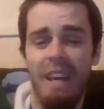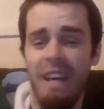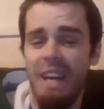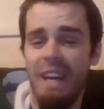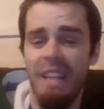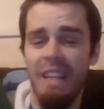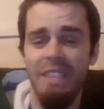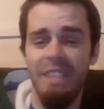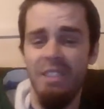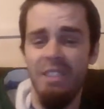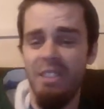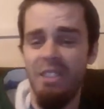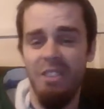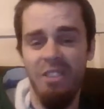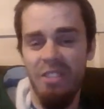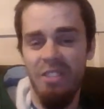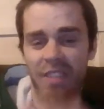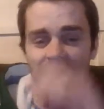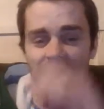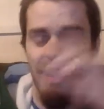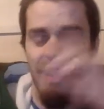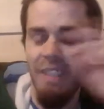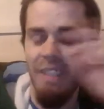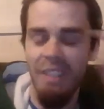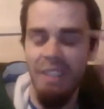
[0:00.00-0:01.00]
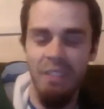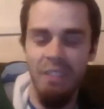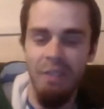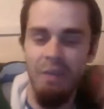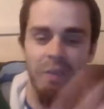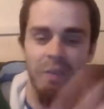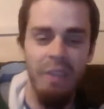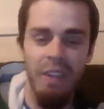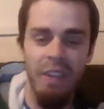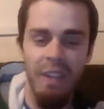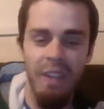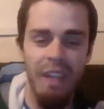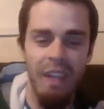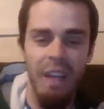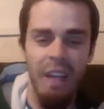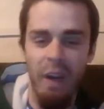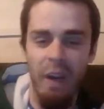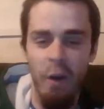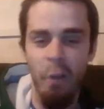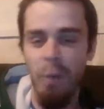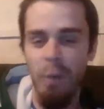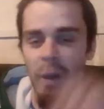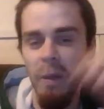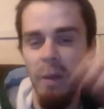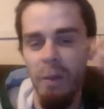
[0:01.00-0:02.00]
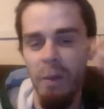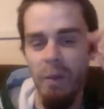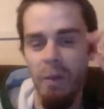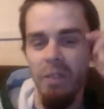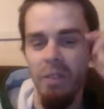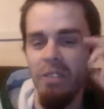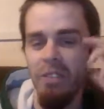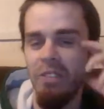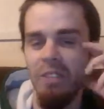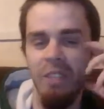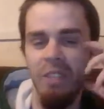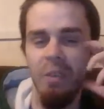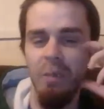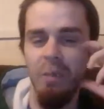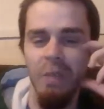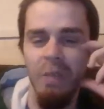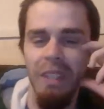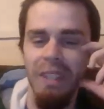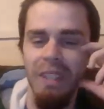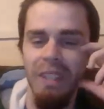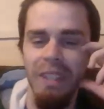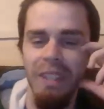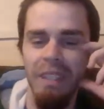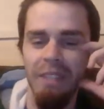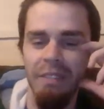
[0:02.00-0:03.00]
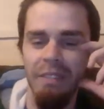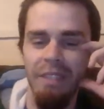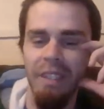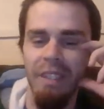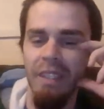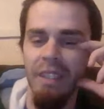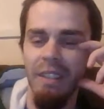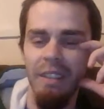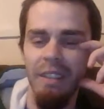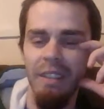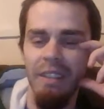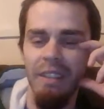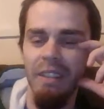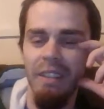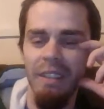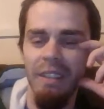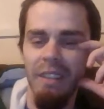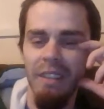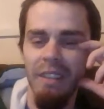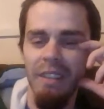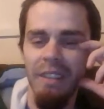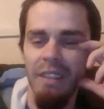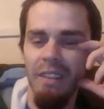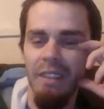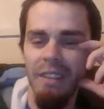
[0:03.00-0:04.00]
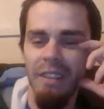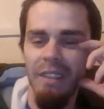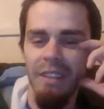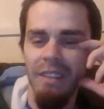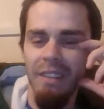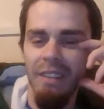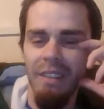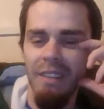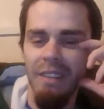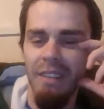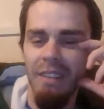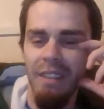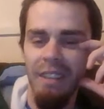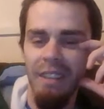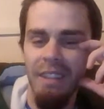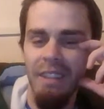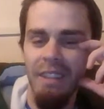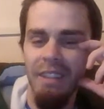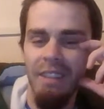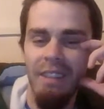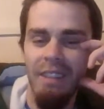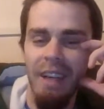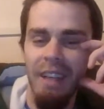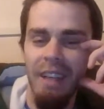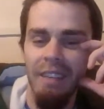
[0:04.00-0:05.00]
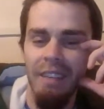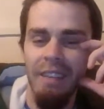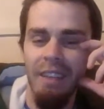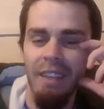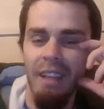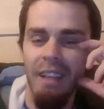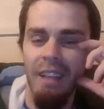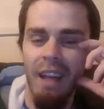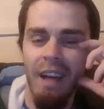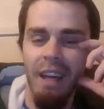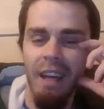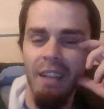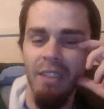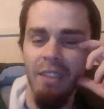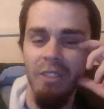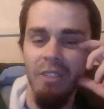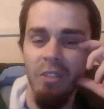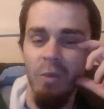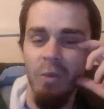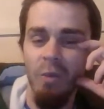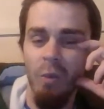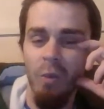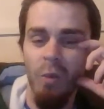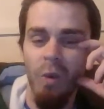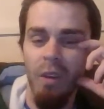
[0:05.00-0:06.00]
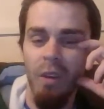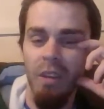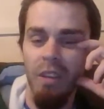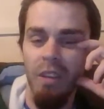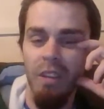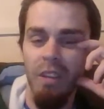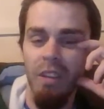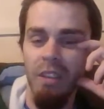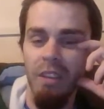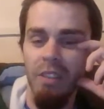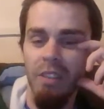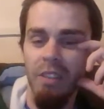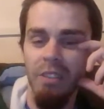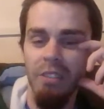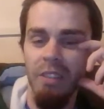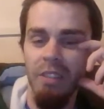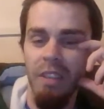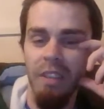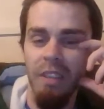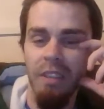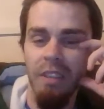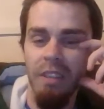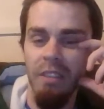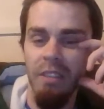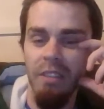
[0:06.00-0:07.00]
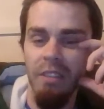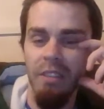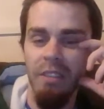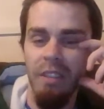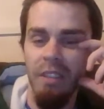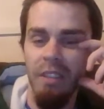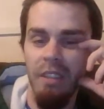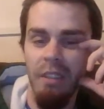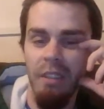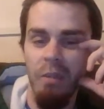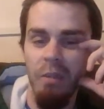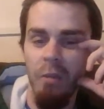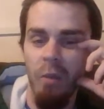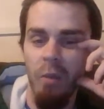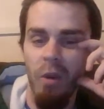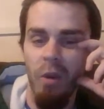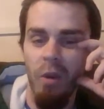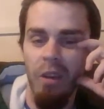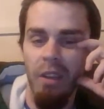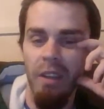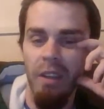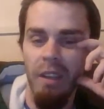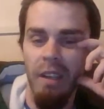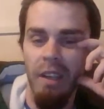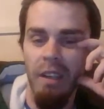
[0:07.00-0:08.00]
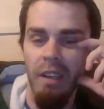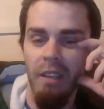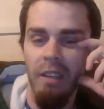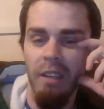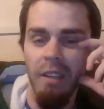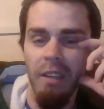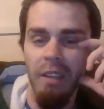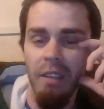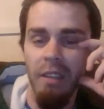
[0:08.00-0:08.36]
I just think it's funny how people still believe in the, that the Lions are going to sell this team one day.